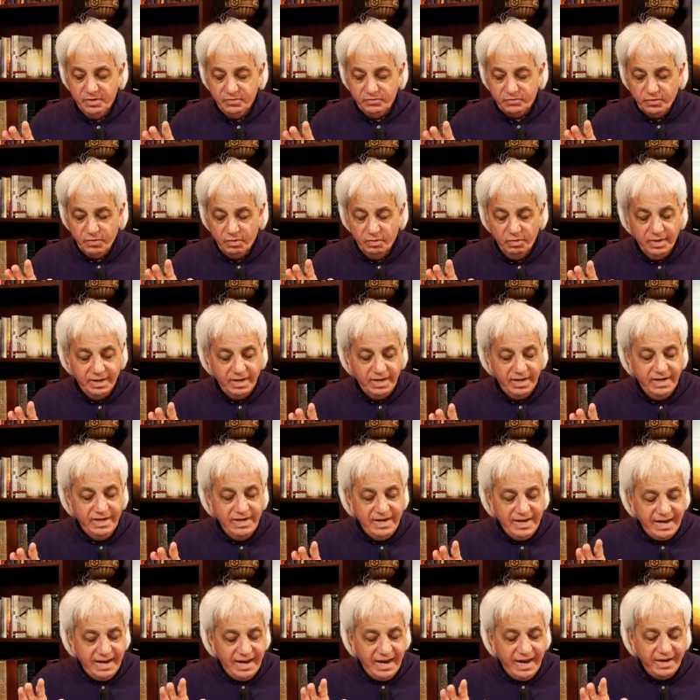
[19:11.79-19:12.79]
So
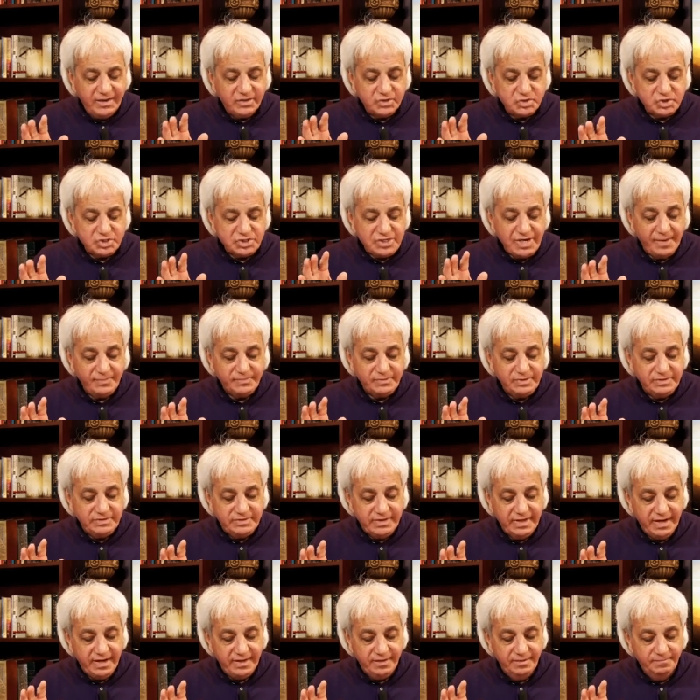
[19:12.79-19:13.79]
in Acts chapter
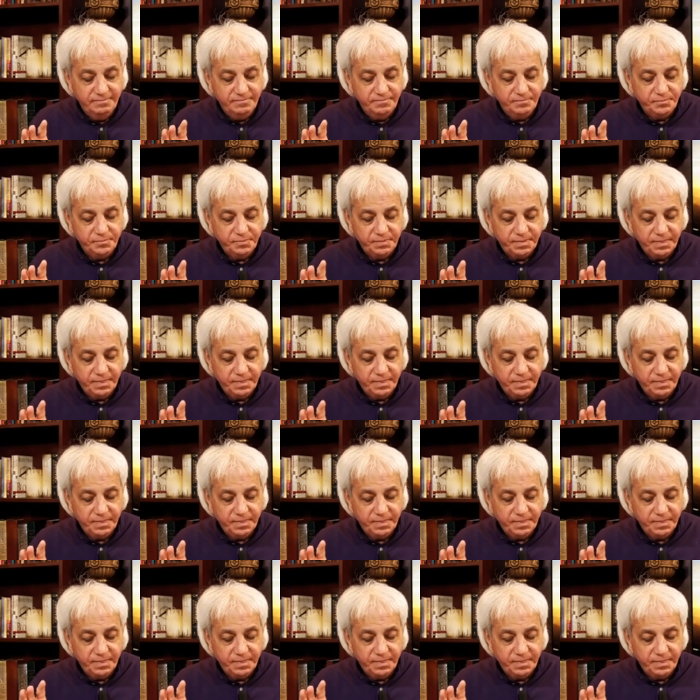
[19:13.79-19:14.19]
10,